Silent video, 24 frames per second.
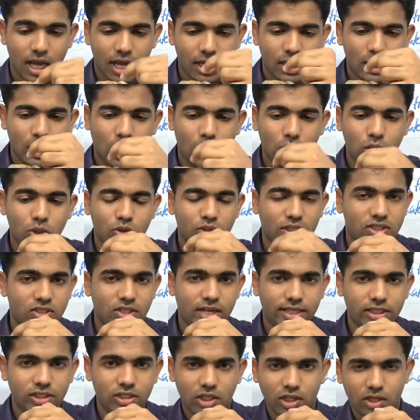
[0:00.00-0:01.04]
not to the
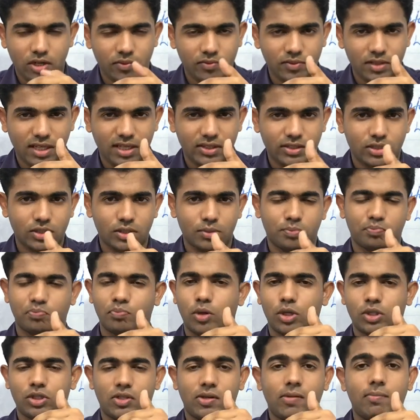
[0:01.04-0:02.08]
center of the
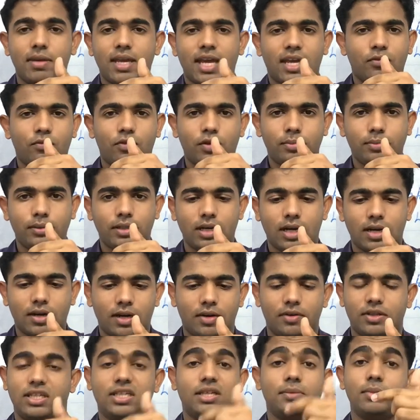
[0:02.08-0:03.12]
both tibia and
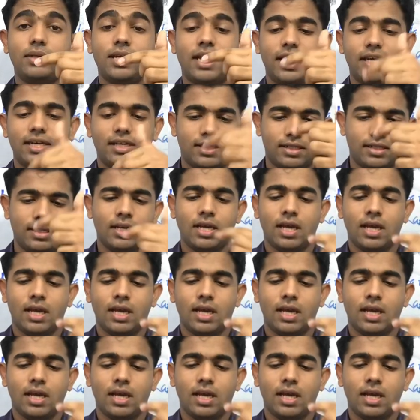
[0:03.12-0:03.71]
fibula, tibia and